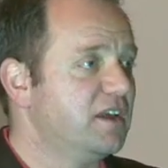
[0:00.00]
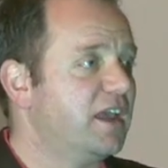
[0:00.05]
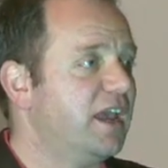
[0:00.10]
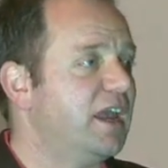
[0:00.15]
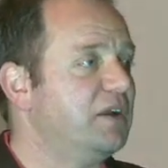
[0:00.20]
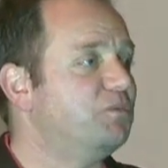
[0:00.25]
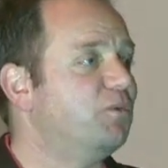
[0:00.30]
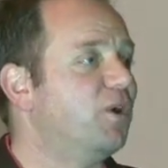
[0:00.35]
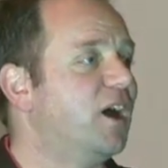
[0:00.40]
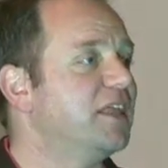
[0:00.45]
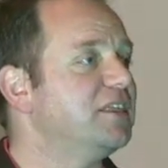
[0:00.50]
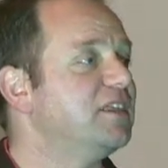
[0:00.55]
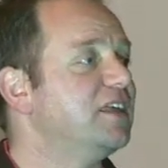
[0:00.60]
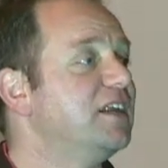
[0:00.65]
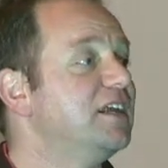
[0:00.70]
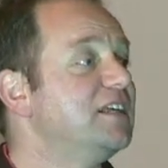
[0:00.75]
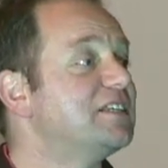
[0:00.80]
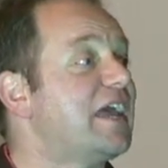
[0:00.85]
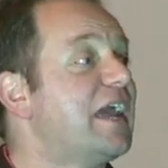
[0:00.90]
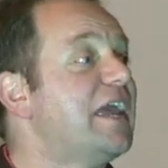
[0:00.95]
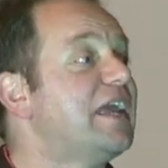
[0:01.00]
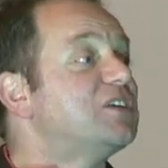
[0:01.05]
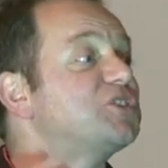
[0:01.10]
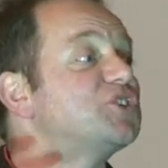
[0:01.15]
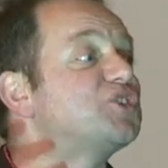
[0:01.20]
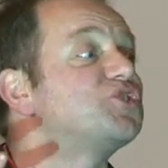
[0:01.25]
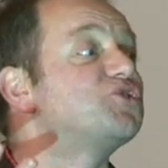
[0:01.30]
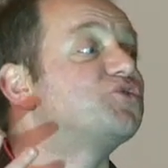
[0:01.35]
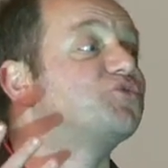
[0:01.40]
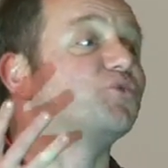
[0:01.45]
and one that is
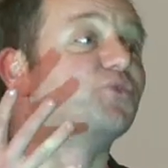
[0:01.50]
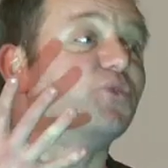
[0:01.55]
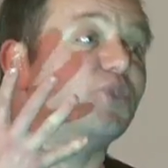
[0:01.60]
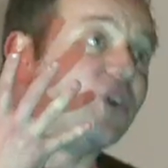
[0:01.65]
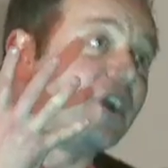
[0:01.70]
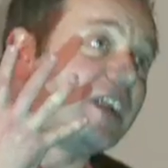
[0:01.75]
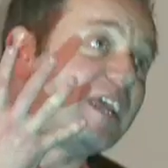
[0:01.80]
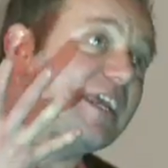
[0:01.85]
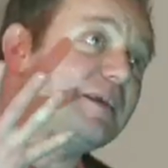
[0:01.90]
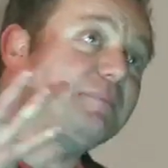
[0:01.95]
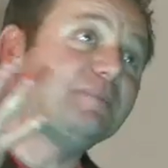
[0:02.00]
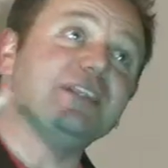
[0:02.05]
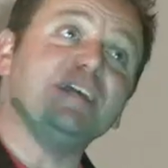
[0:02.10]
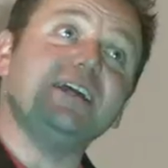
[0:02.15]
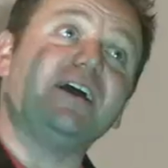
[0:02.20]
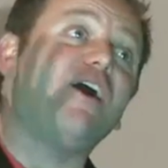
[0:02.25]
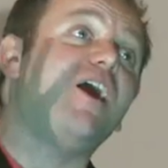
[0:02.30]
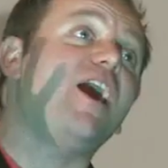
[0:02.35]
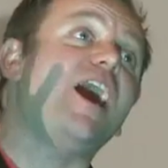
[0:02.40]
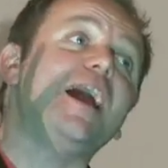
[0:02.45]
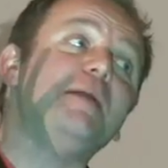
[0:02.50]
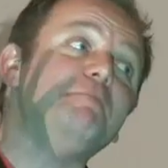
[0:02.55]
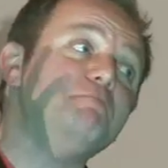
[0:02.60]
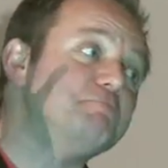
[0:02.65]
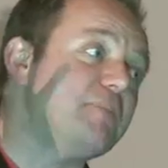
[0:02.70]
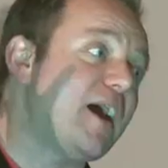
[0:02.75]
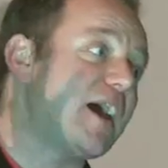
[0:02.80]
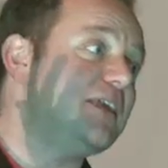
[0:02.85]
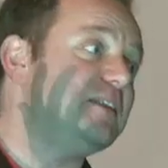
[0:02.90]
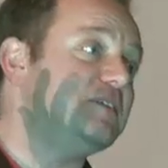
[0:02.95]
extremely high
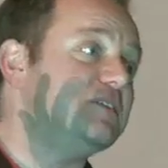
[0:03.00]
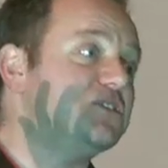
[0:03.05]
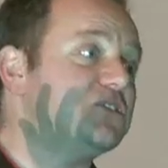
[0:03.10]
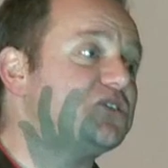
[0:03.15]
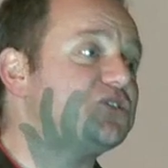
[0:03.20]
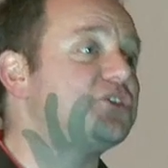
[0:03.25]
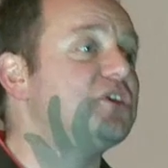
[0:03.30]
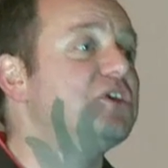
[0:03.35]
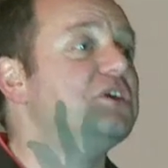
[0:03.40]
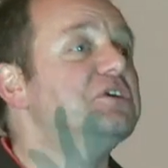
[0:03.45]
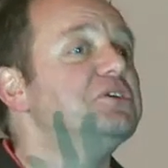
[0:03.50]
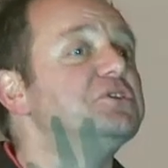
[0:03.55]
maintenance